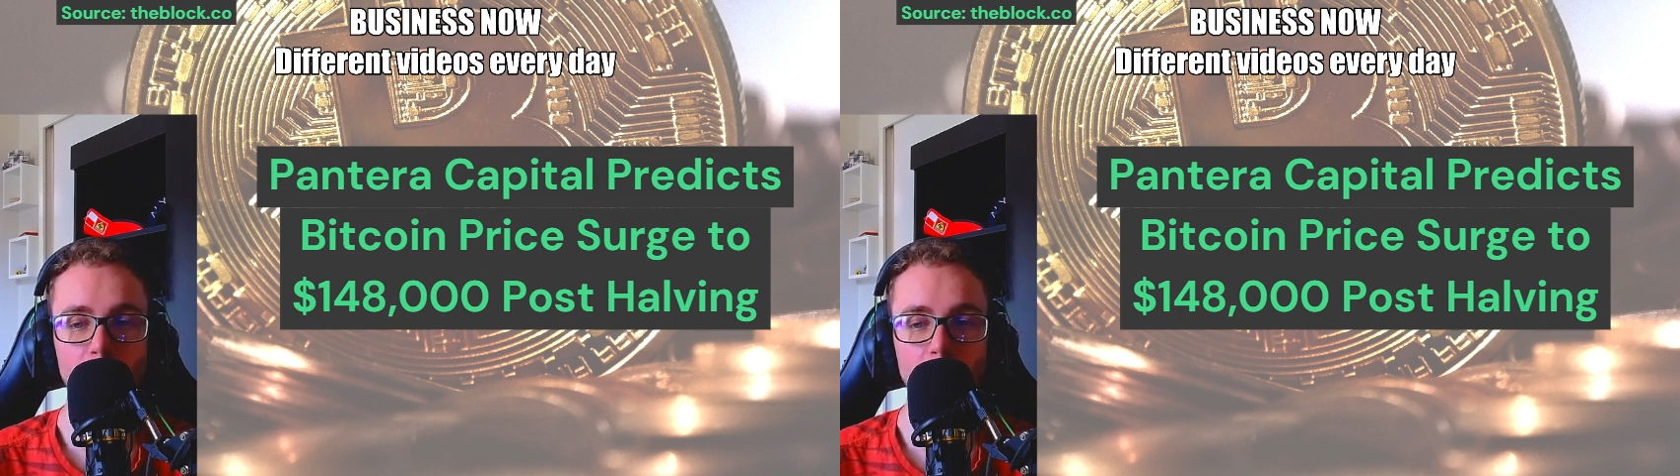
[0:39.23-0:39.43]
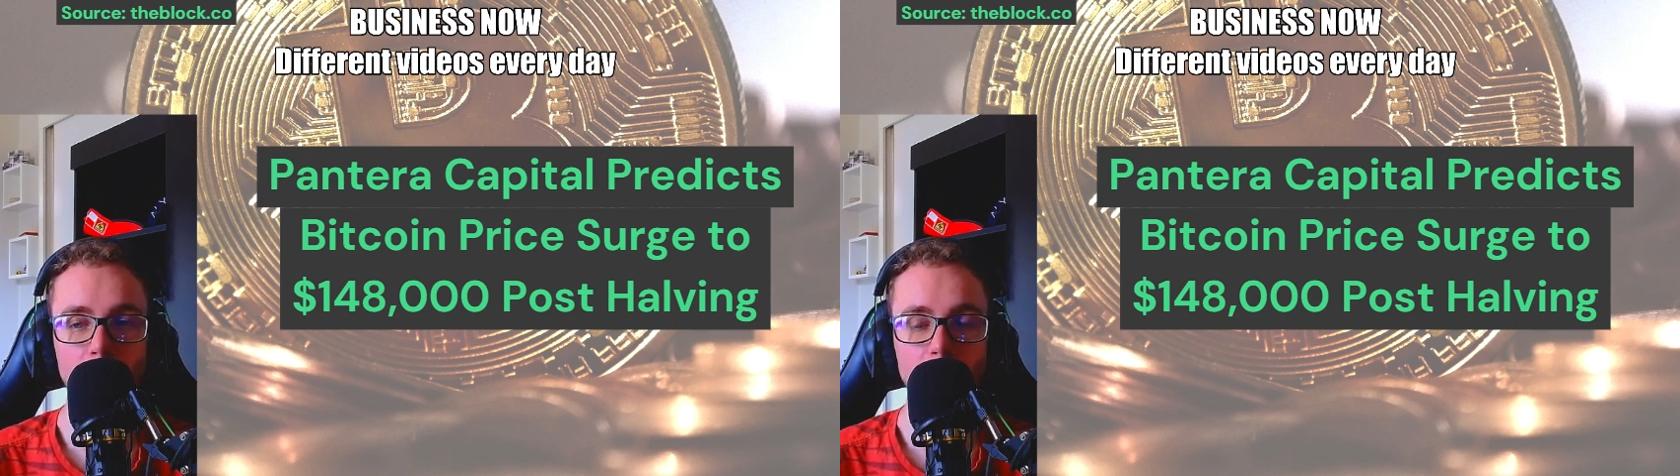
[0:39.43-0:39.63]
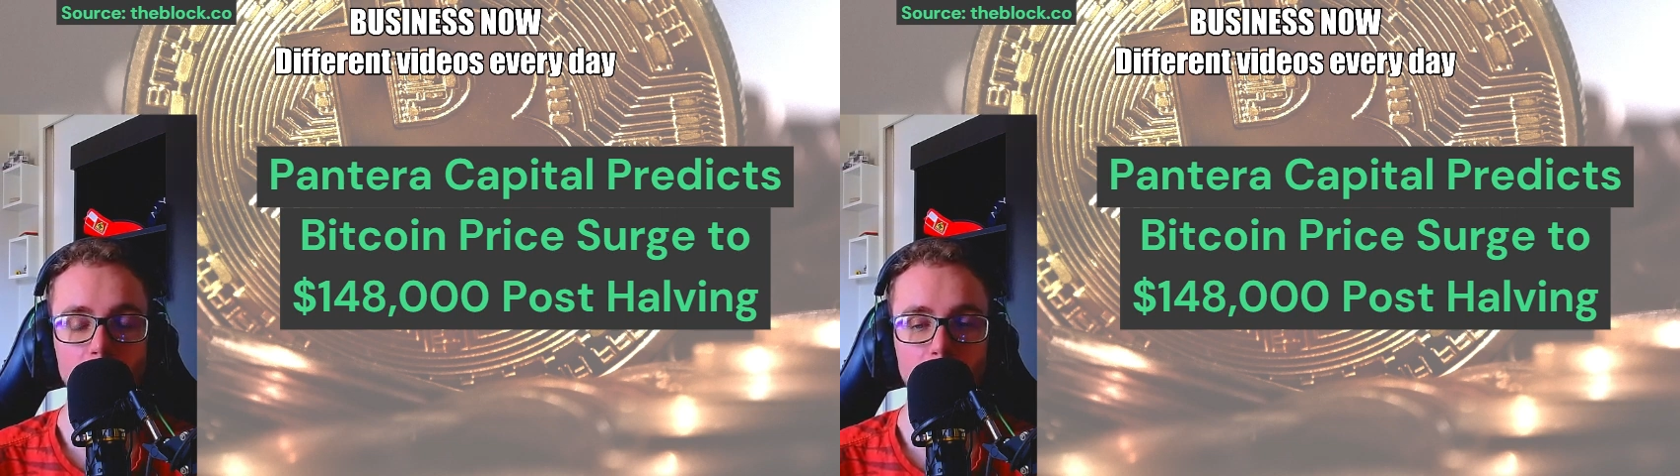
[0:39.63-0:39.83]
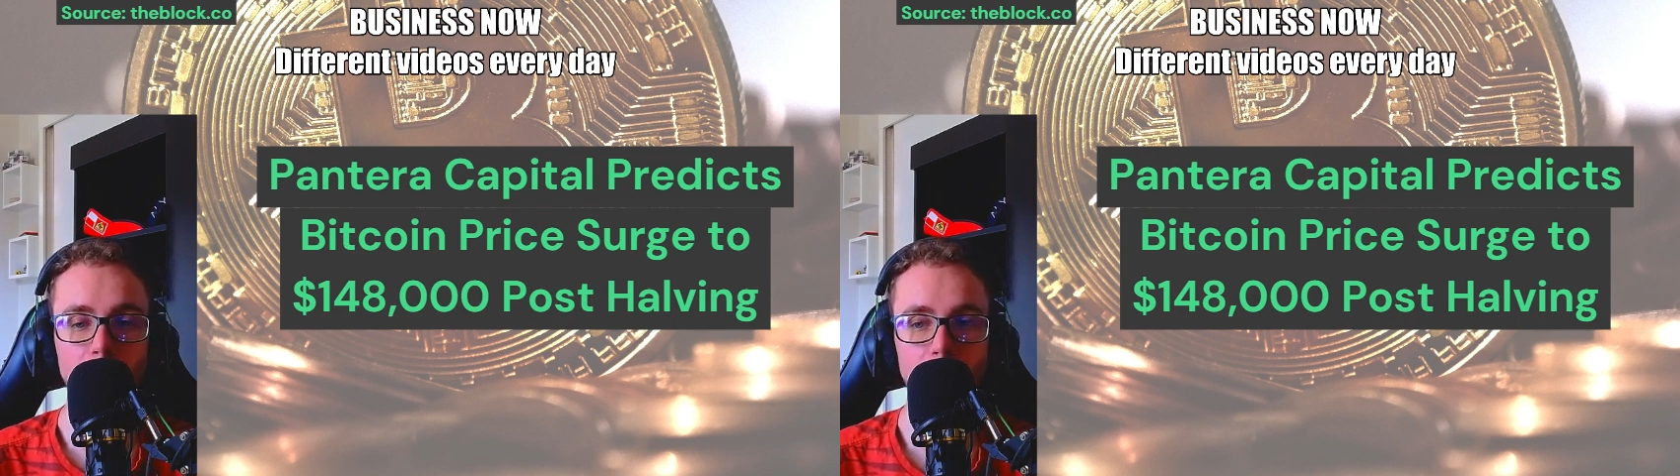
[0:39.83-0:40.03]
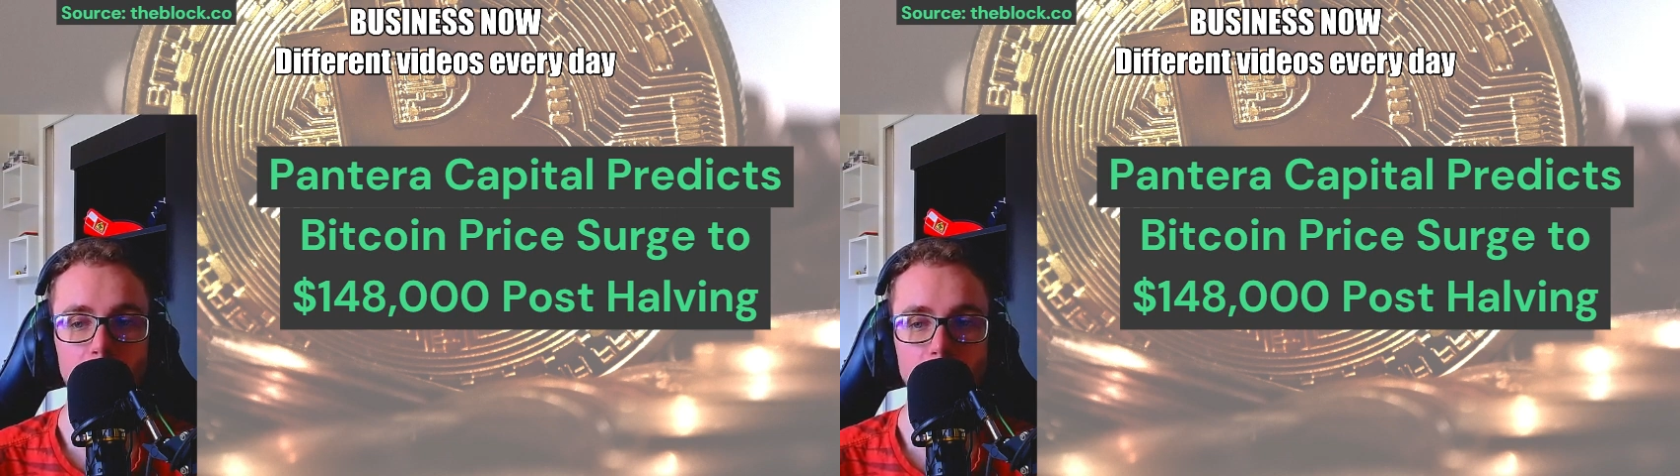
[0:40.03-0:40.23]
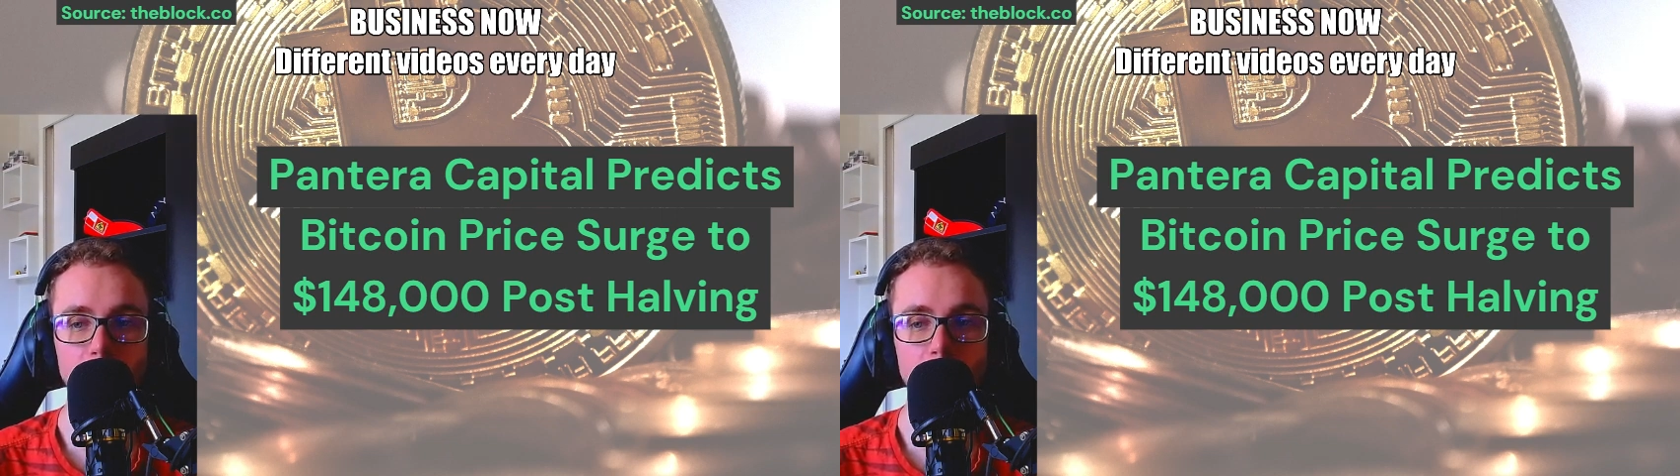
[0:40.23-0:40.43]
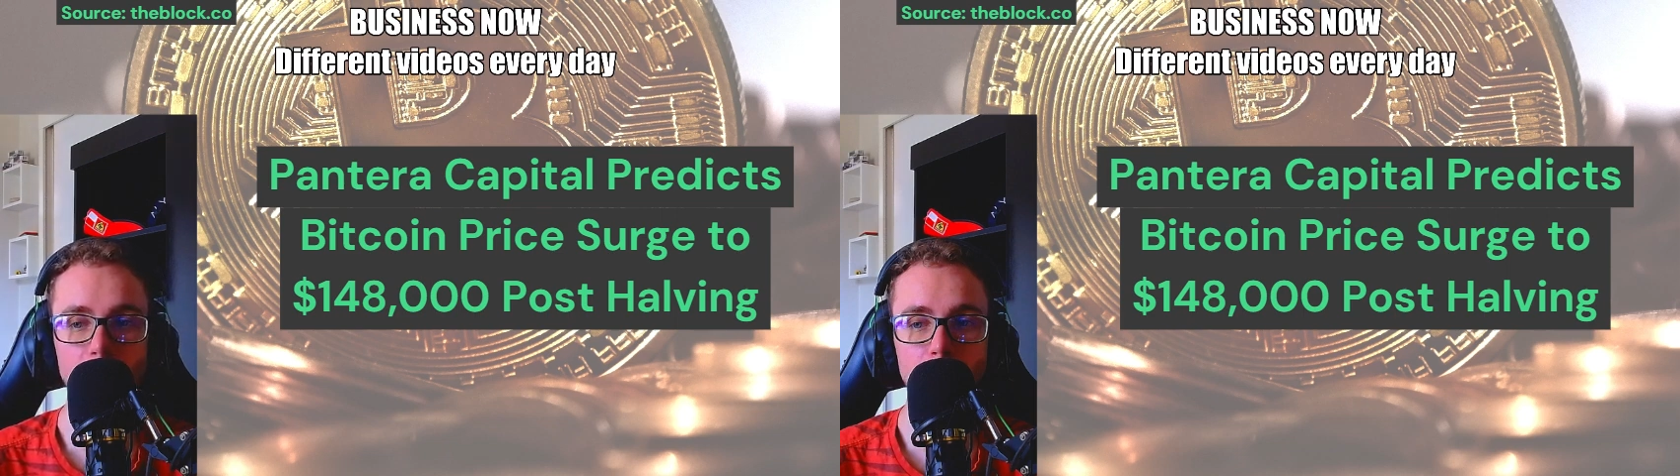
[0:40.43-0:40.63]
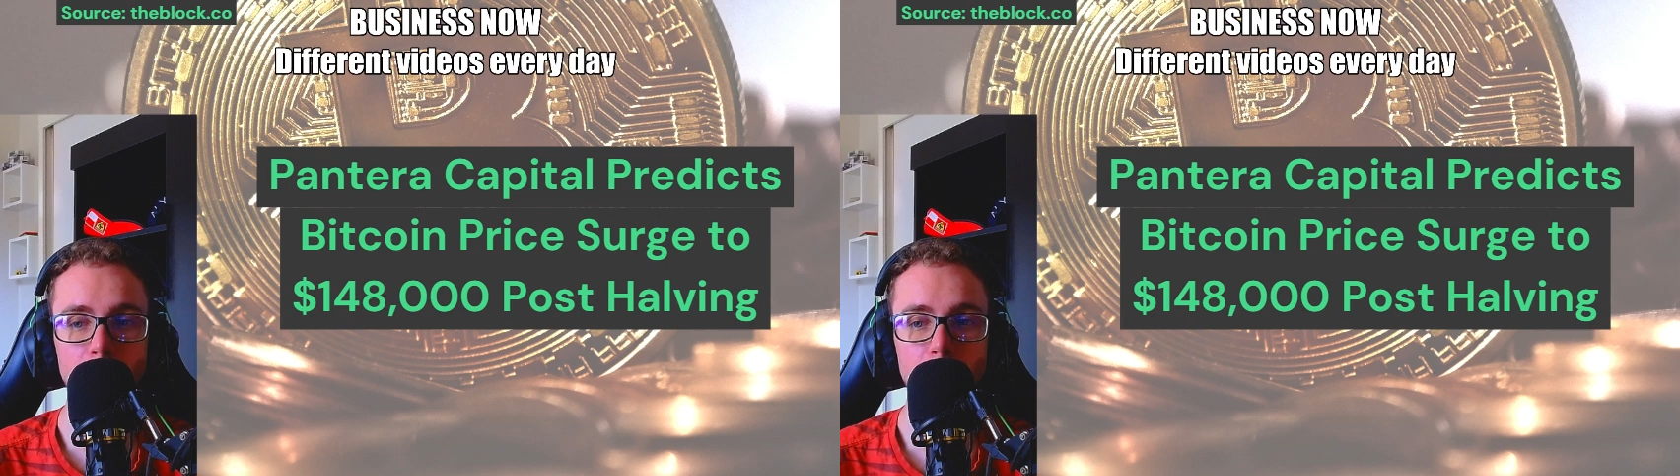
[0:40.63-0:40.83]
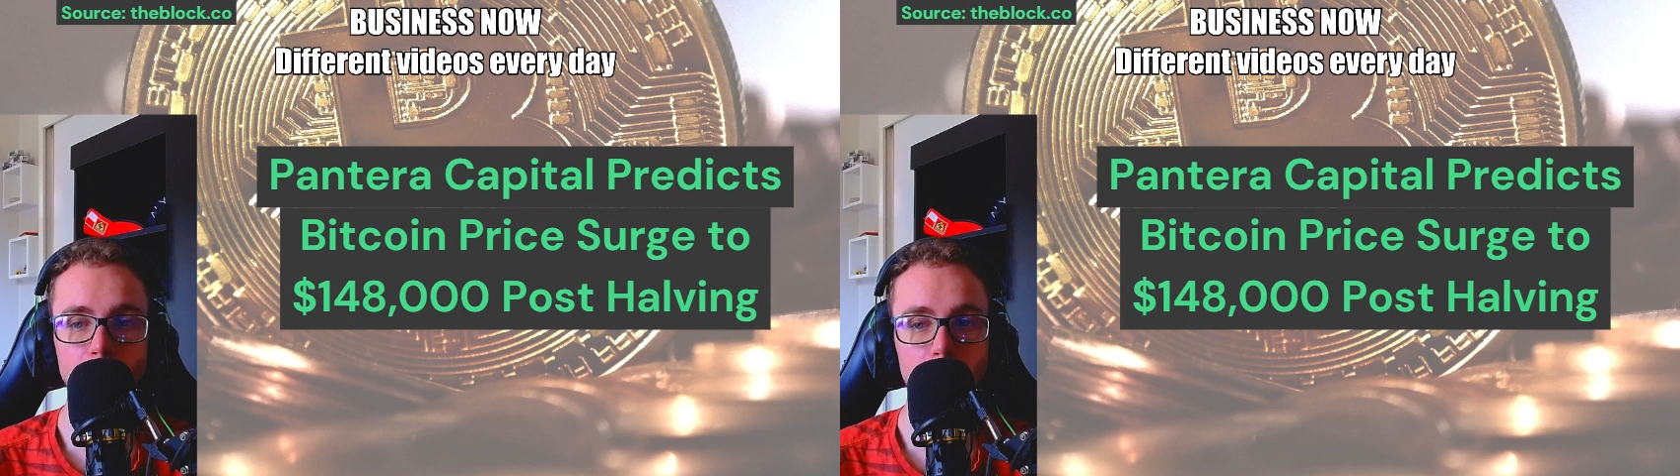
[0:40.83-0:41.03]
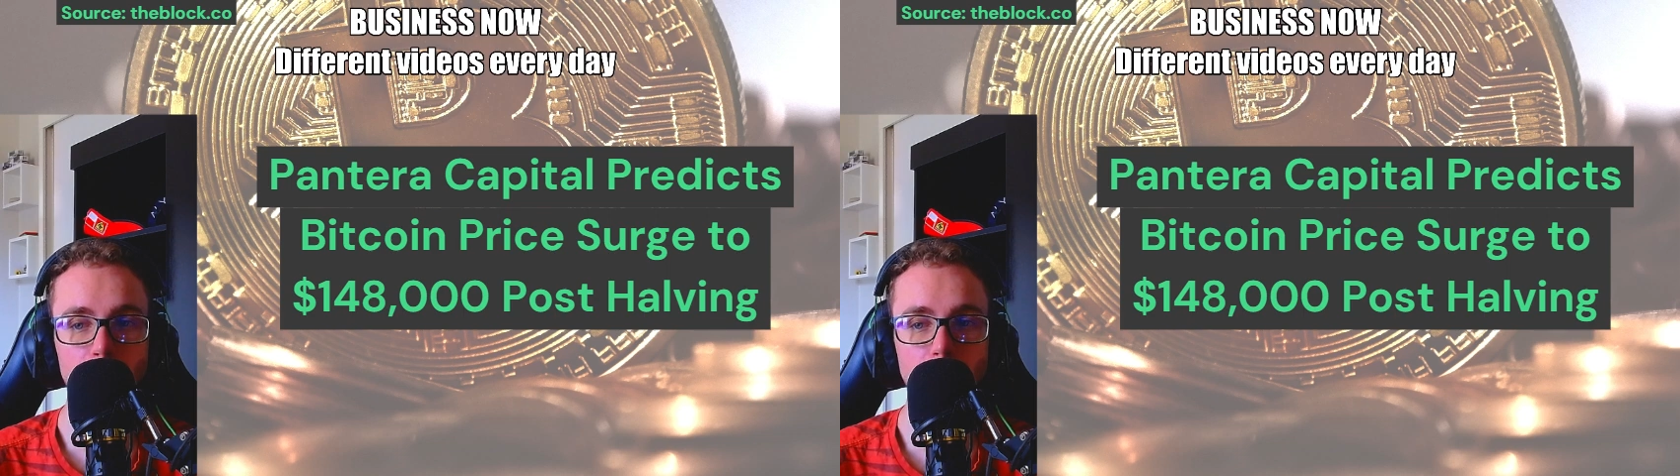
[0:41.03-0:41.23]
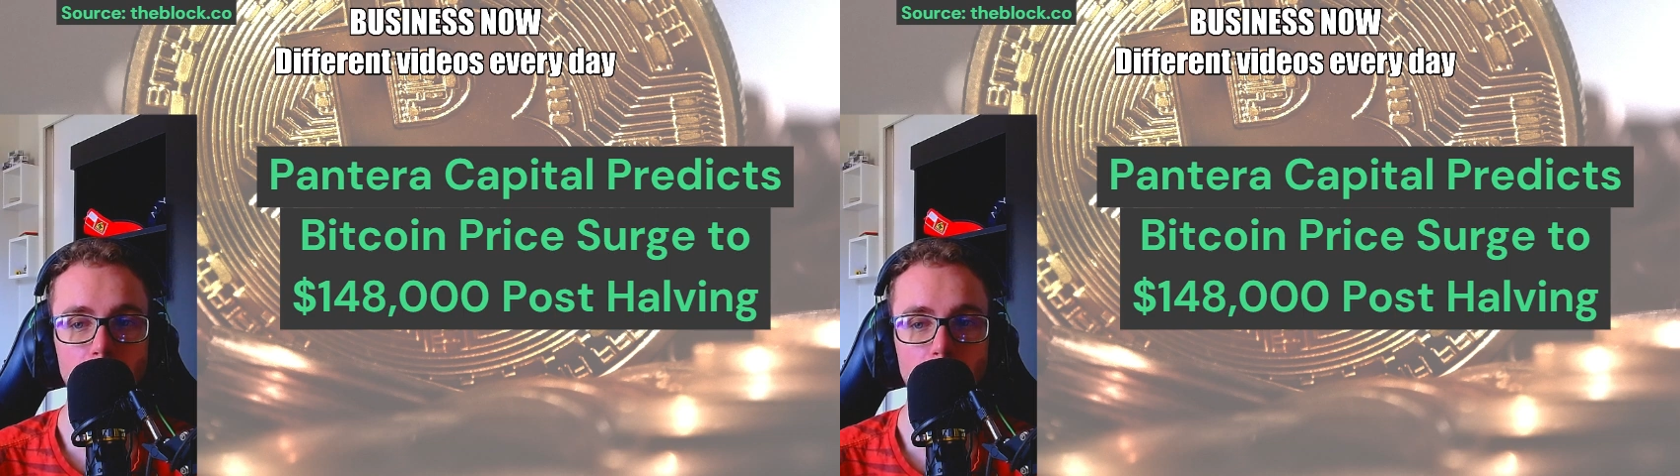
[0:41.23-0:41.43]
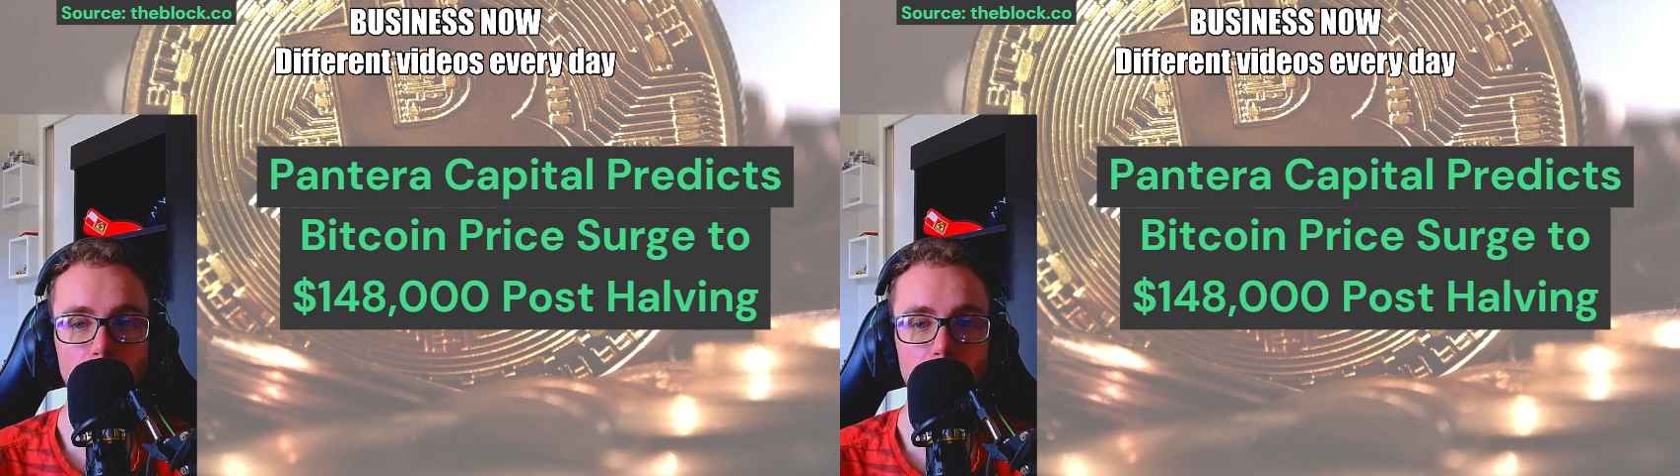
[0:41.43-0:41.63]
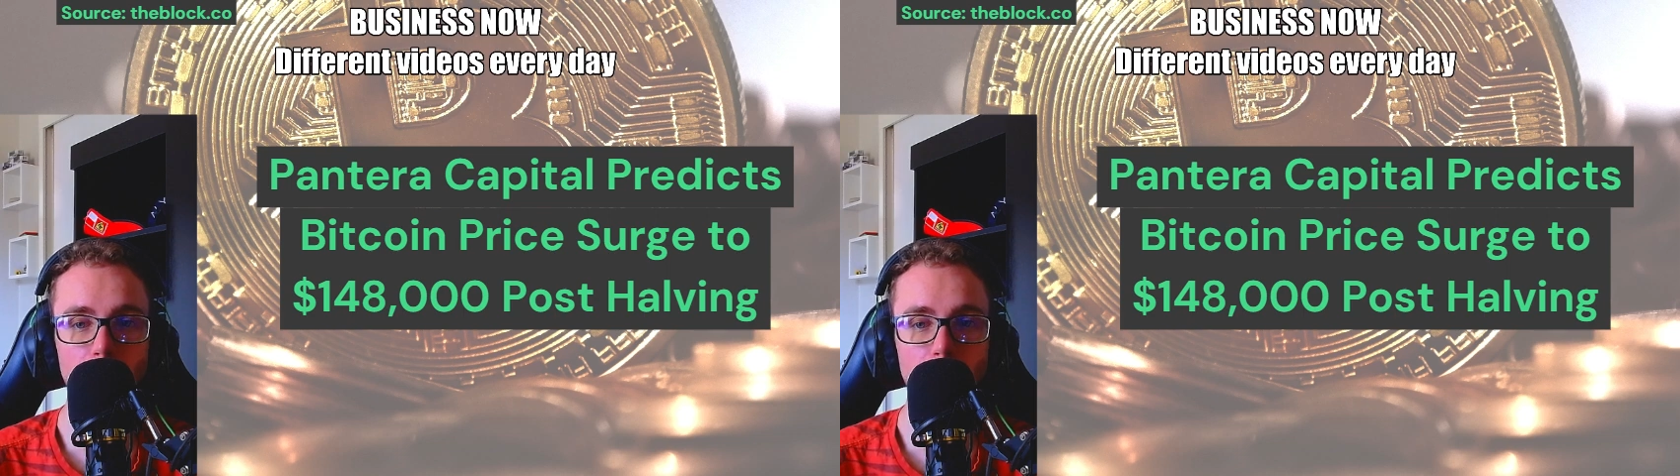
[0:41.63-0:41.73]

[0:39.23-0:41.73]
Pantera also highlights positive factors